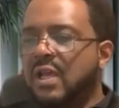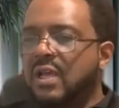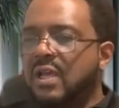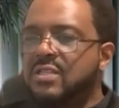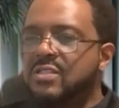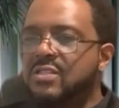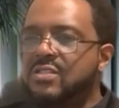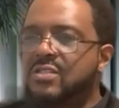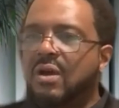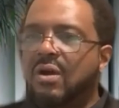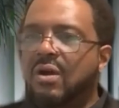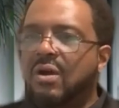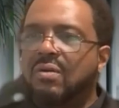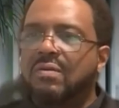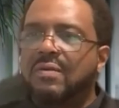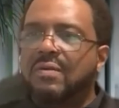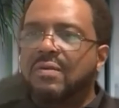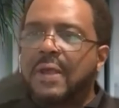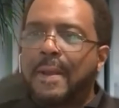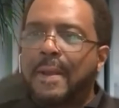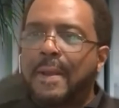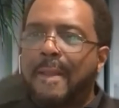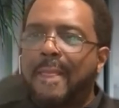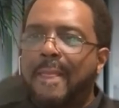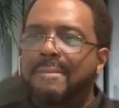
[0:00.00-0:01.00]
So
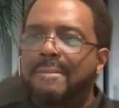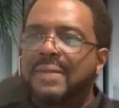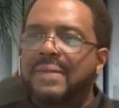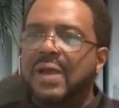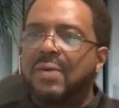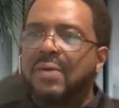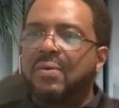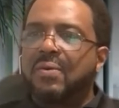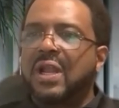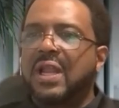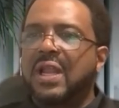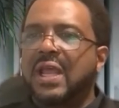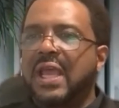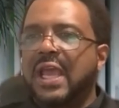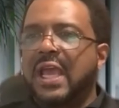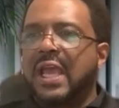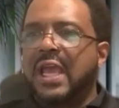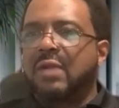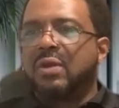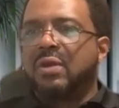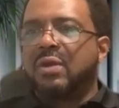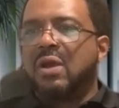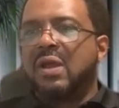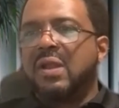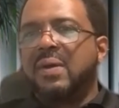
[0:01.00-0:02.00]
we're going to
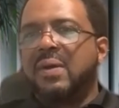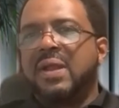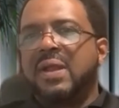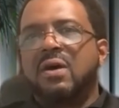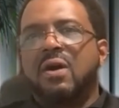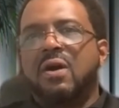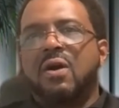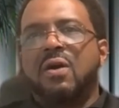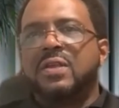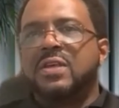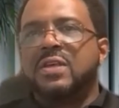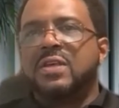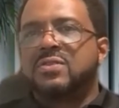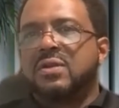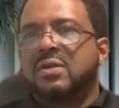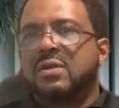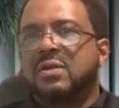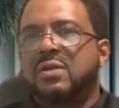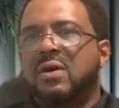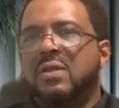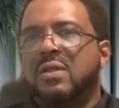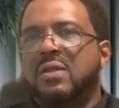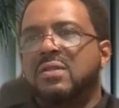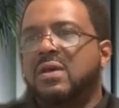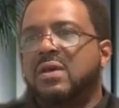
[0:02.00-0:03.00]
end. We end all these on
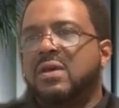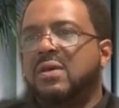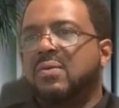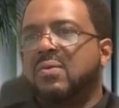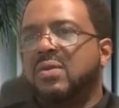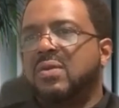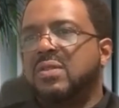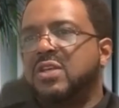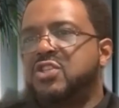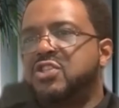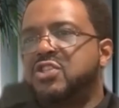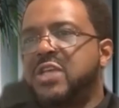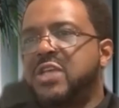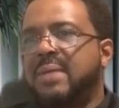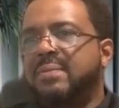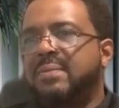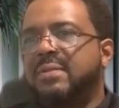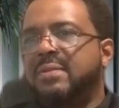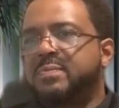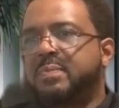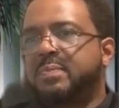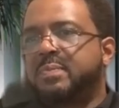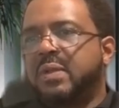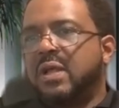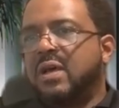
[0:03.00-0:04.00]
the
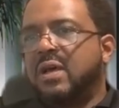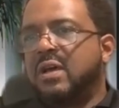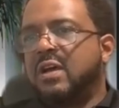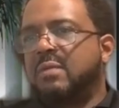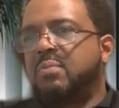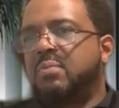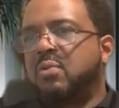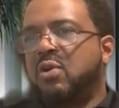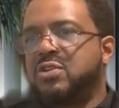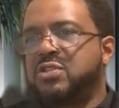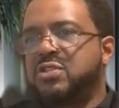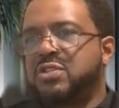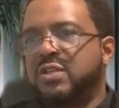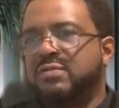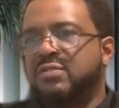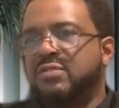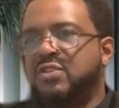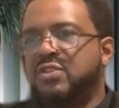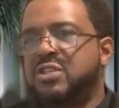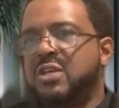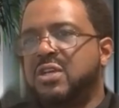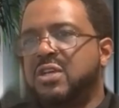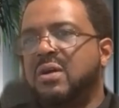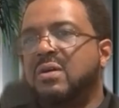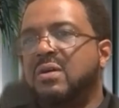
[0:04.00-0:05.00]
shameless plug portion of the
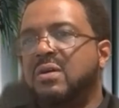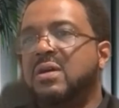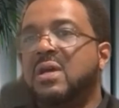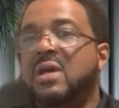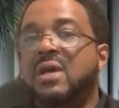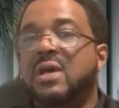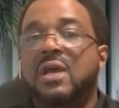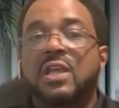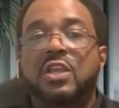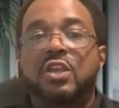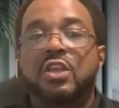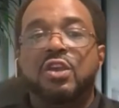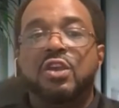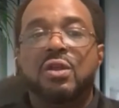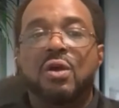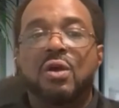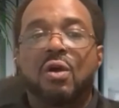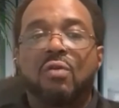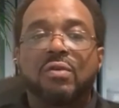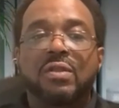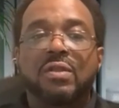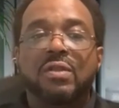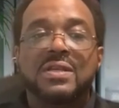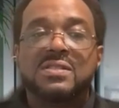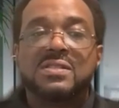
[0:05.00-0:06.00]
show. You
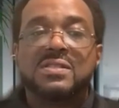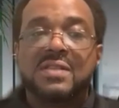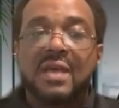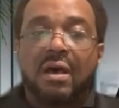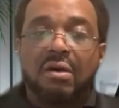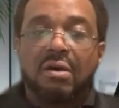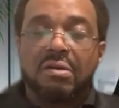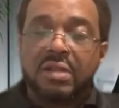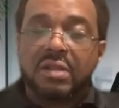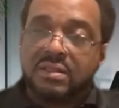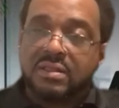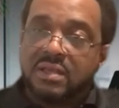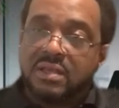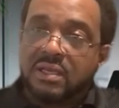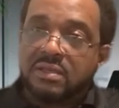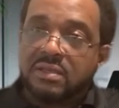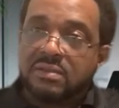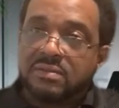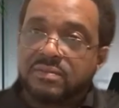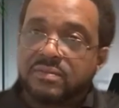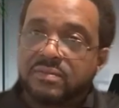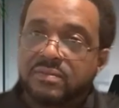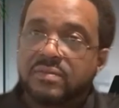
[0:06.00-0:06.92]
don't really sell anything.